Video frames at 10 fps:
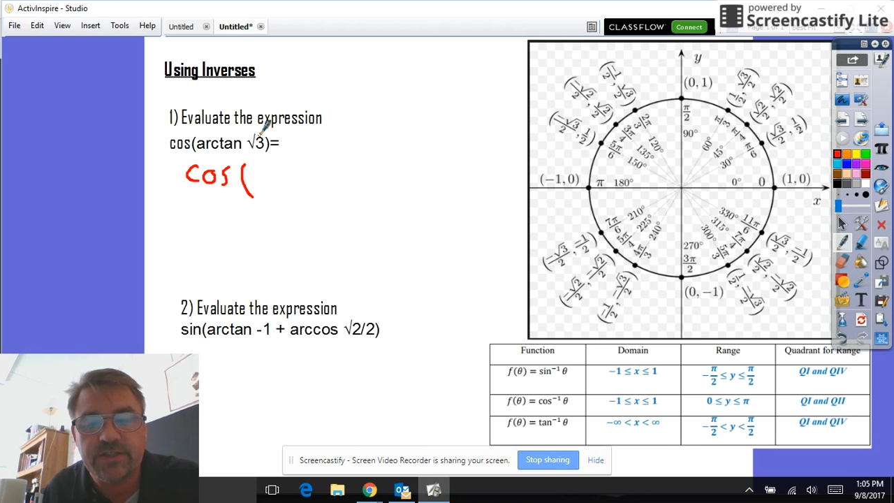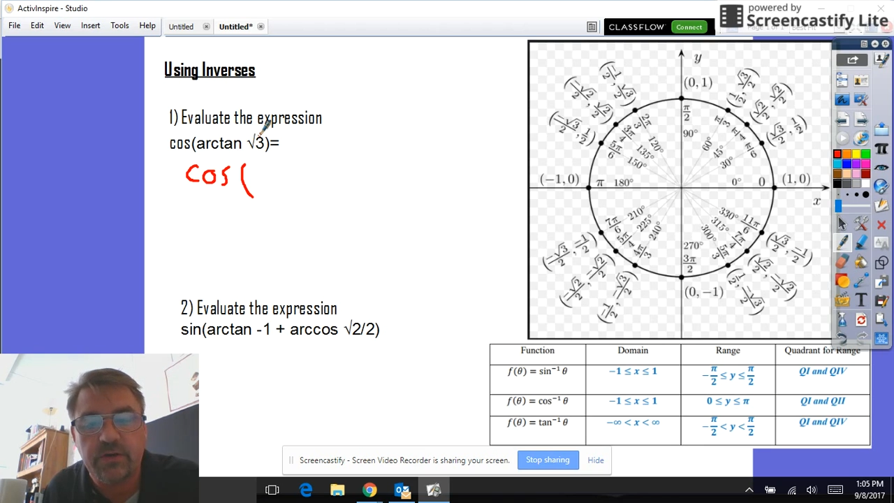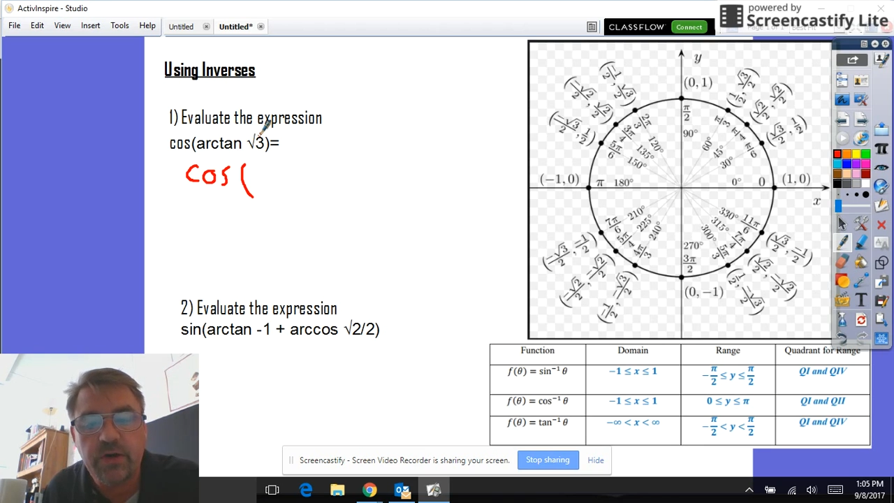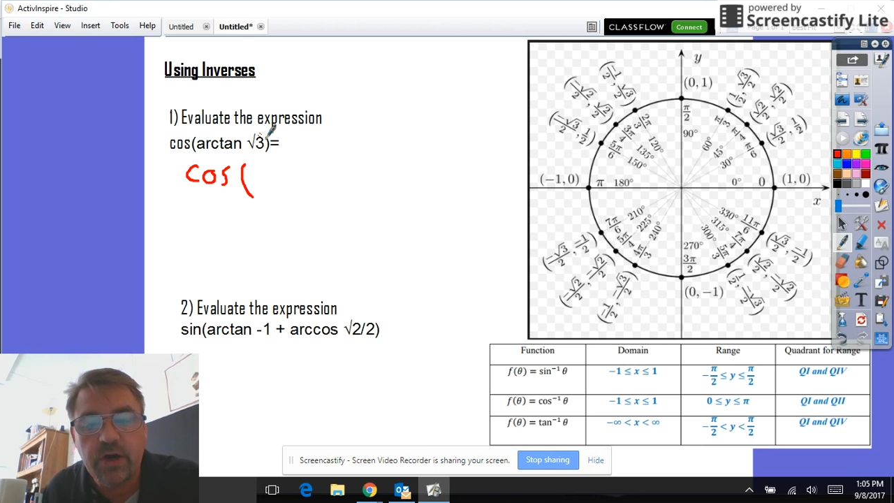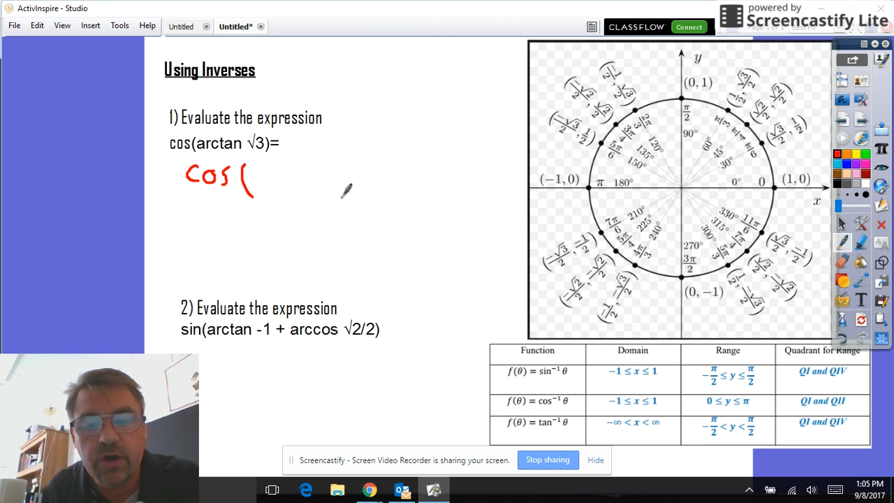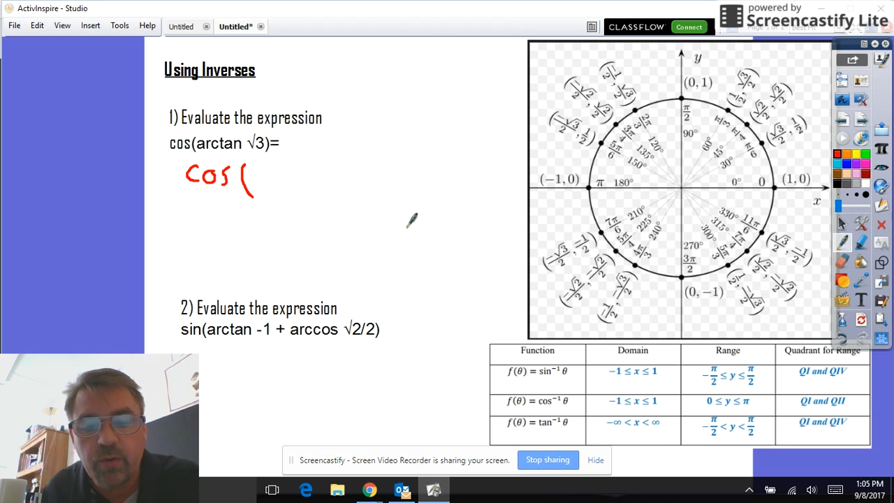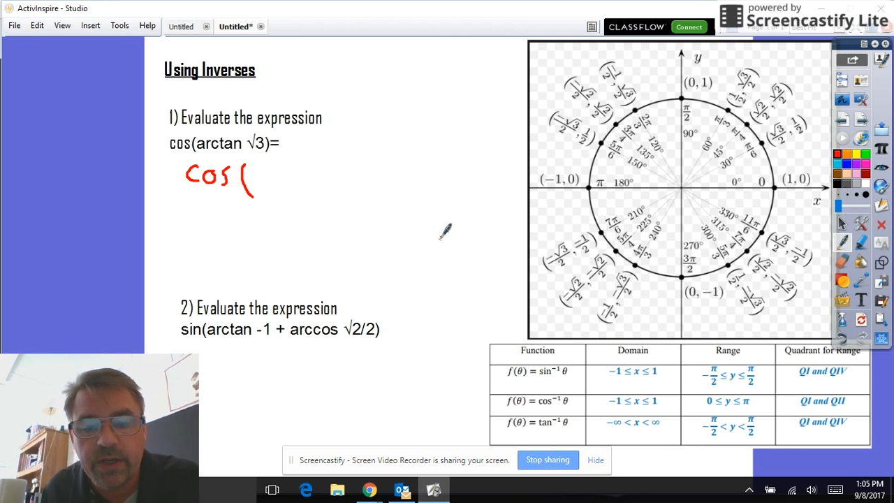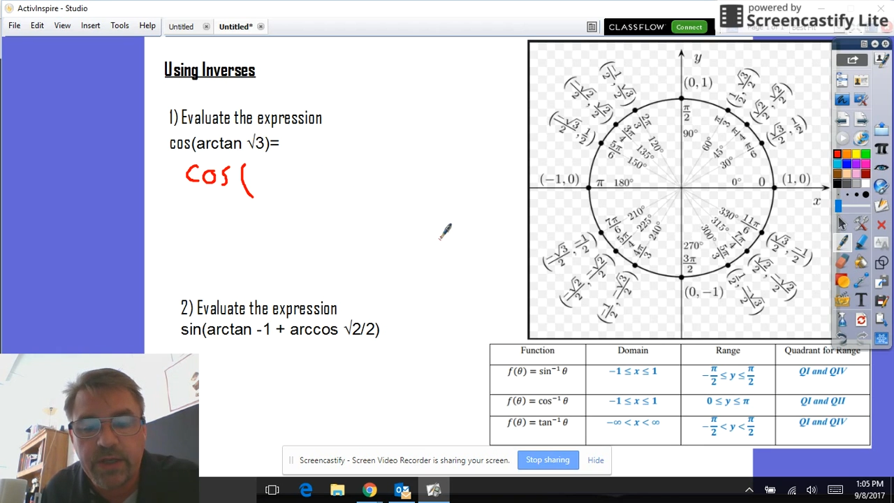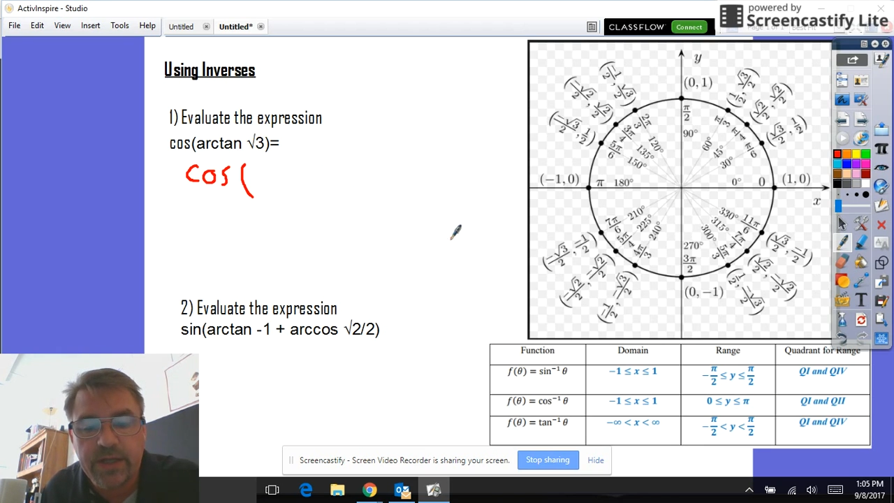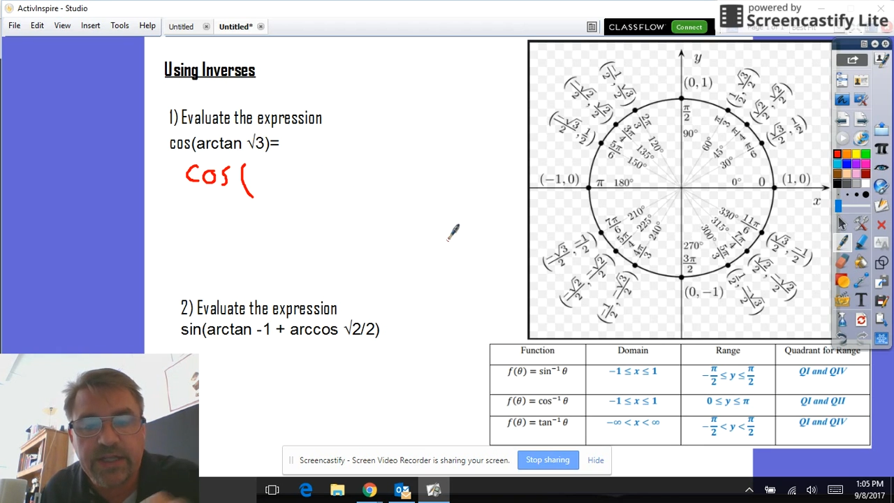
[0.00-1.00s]
So
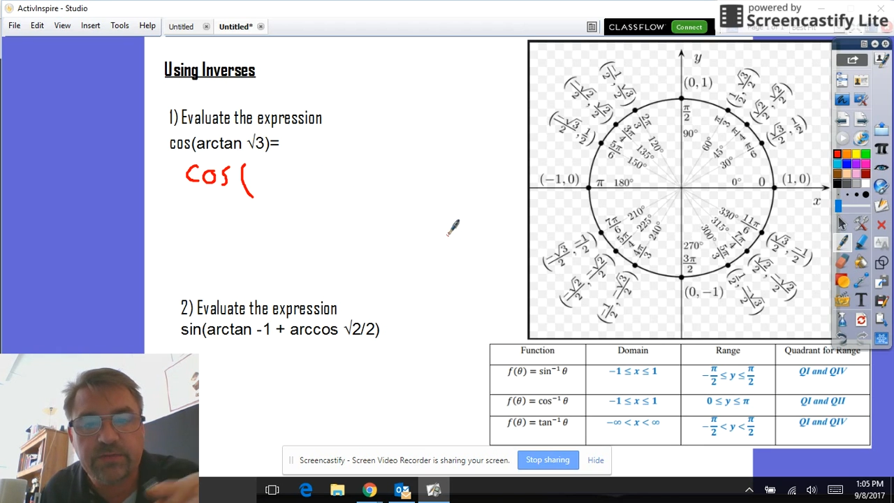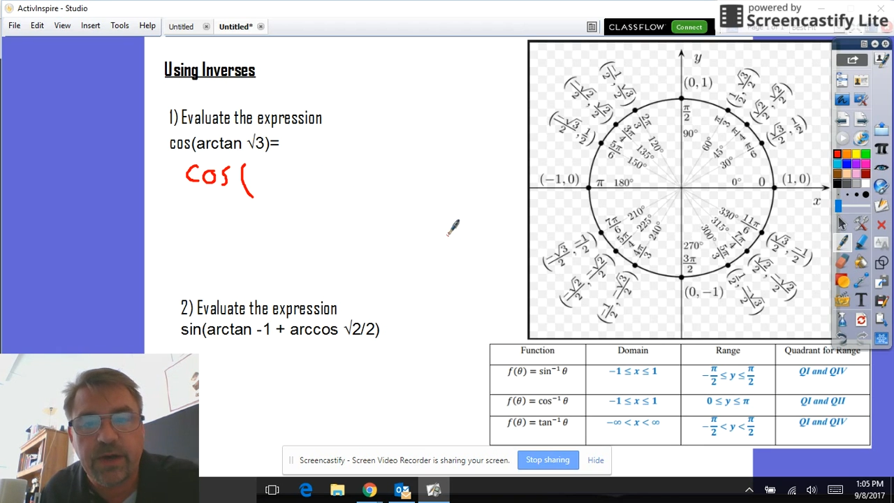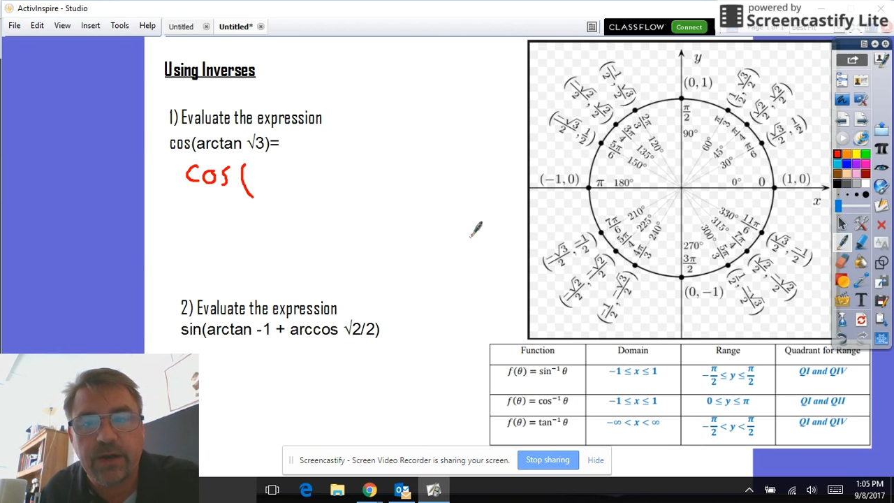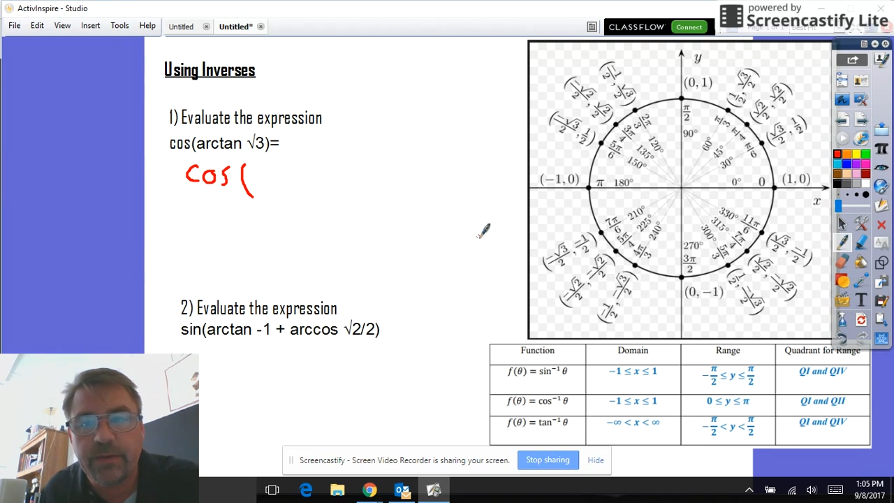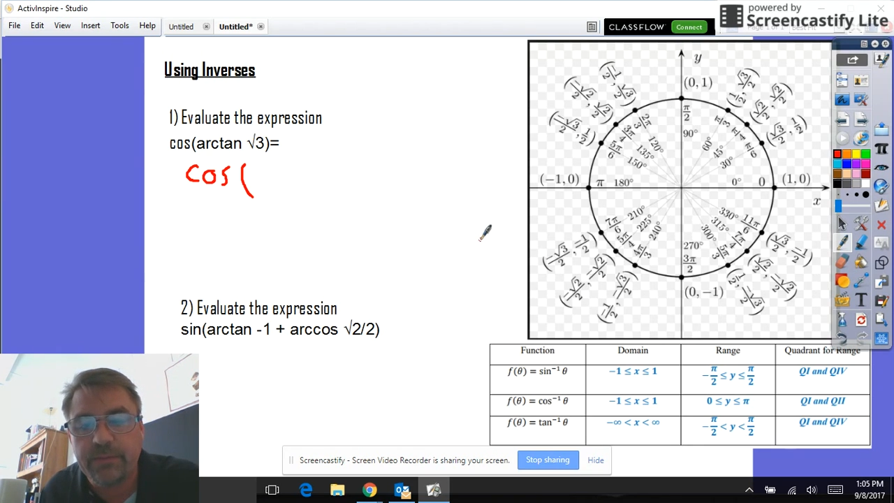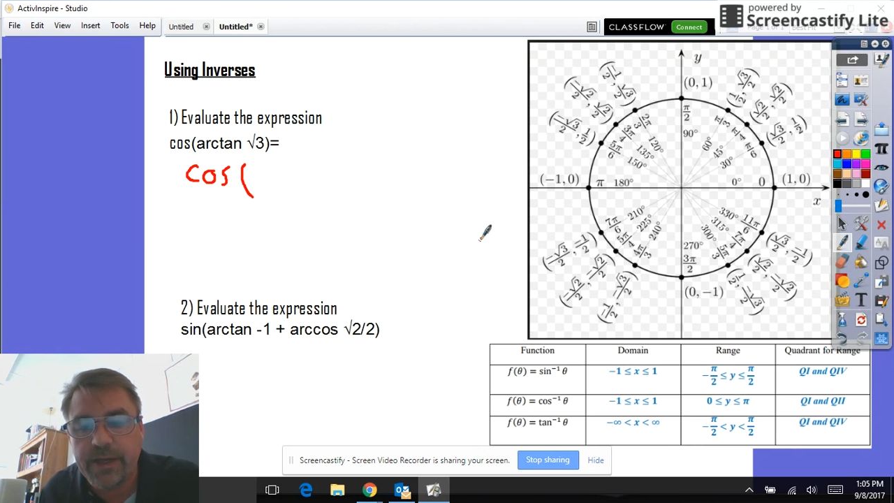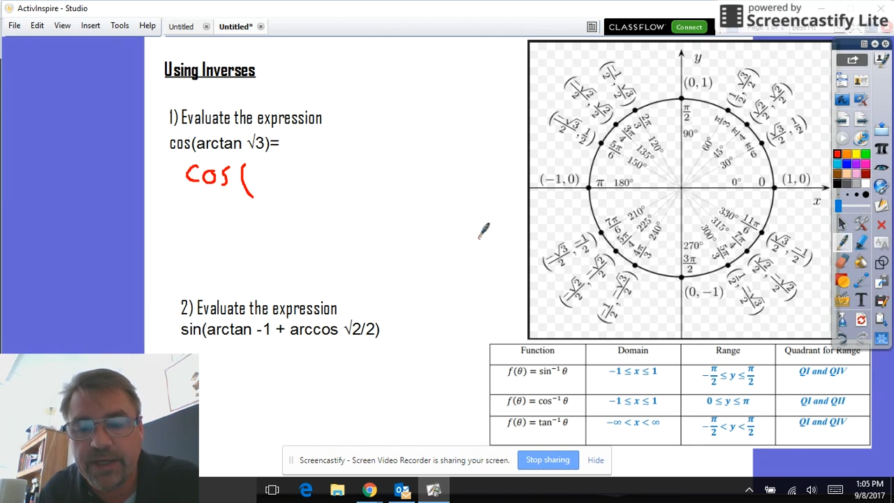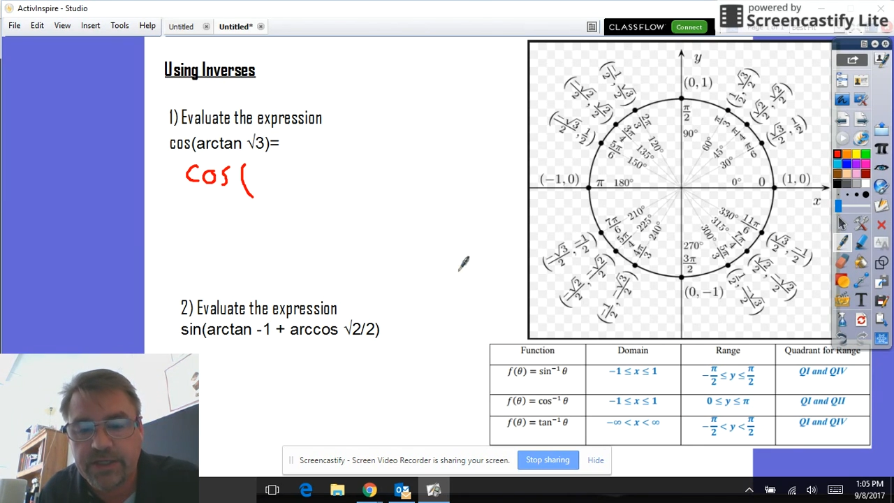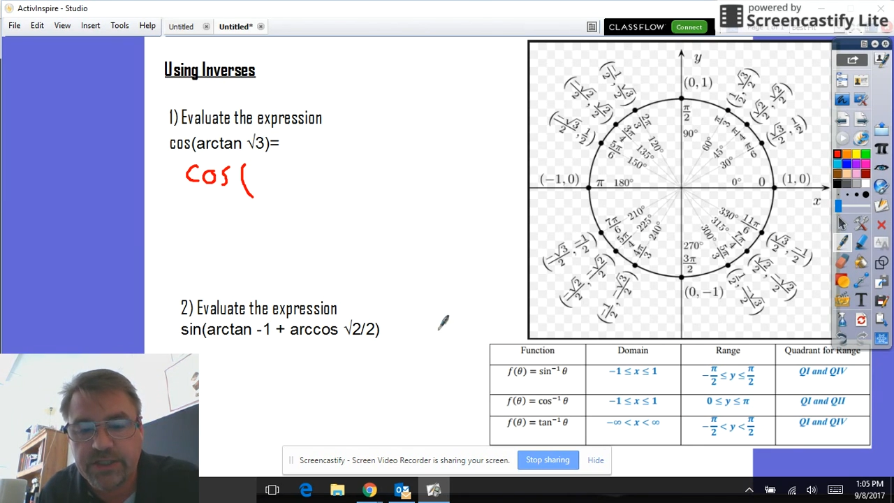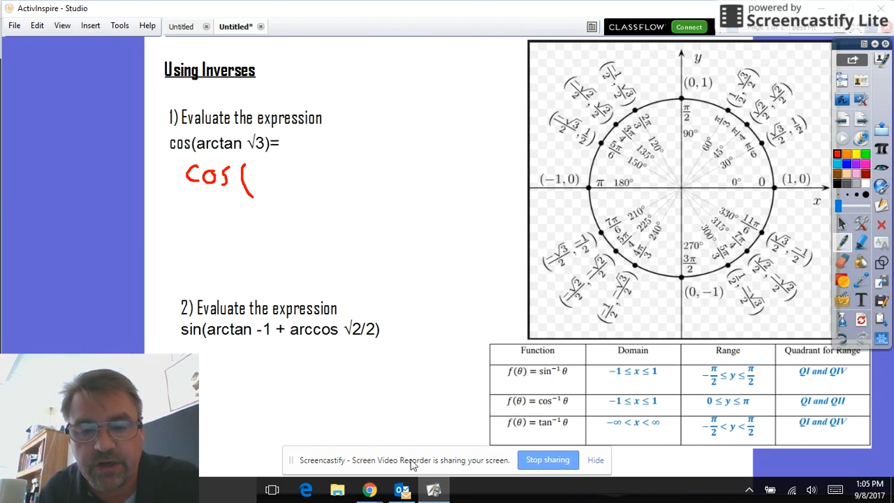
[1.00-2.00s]
that's why we
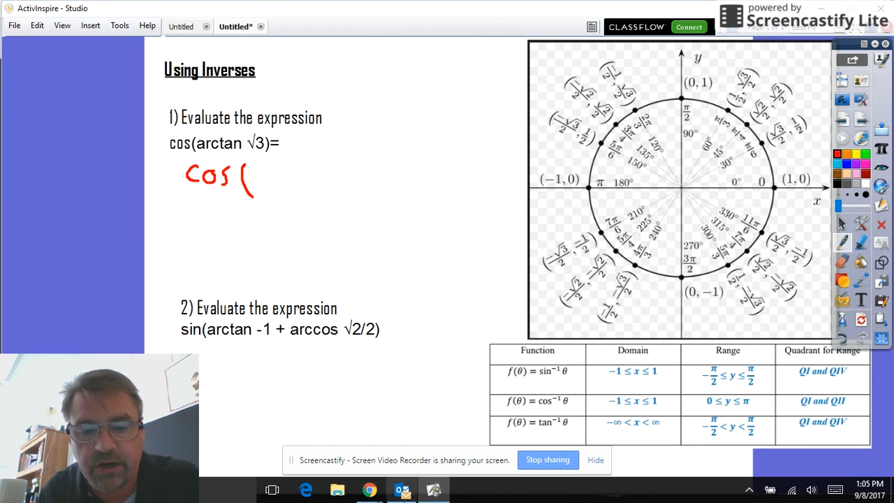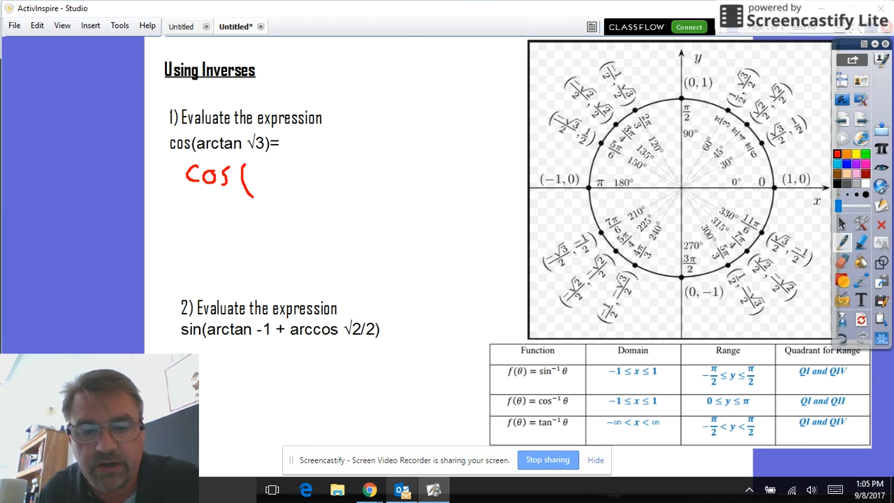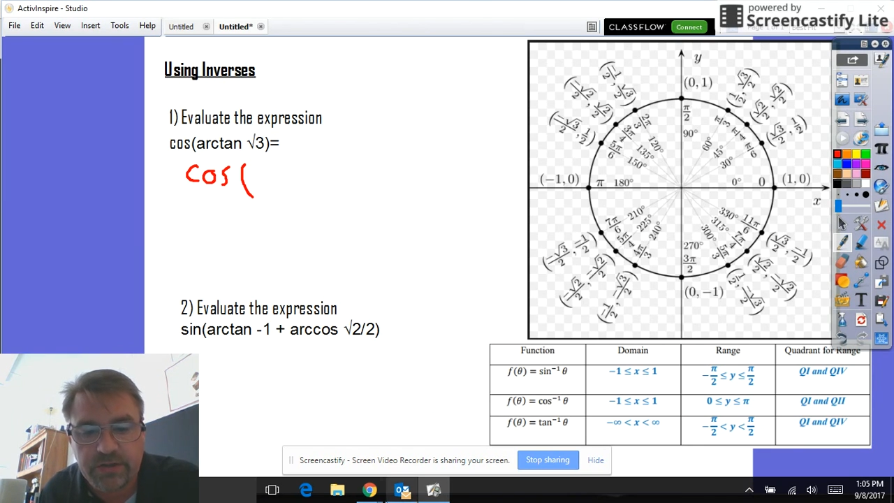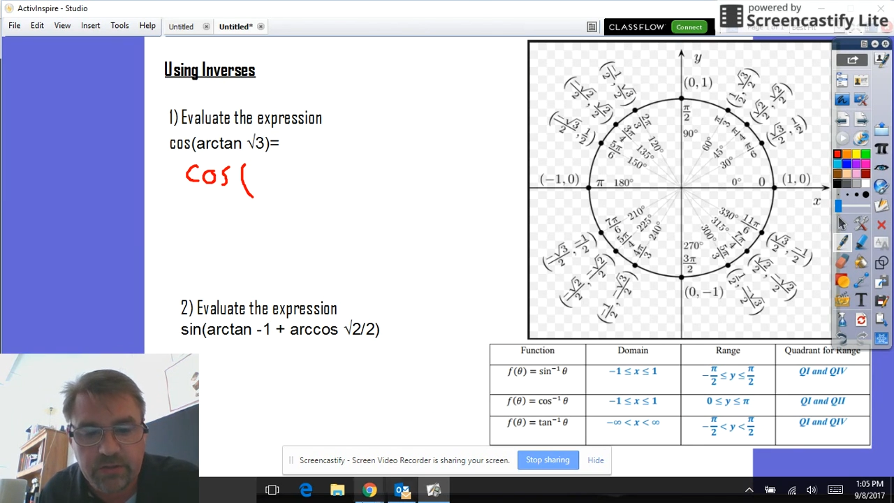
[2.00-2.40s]
made a chart.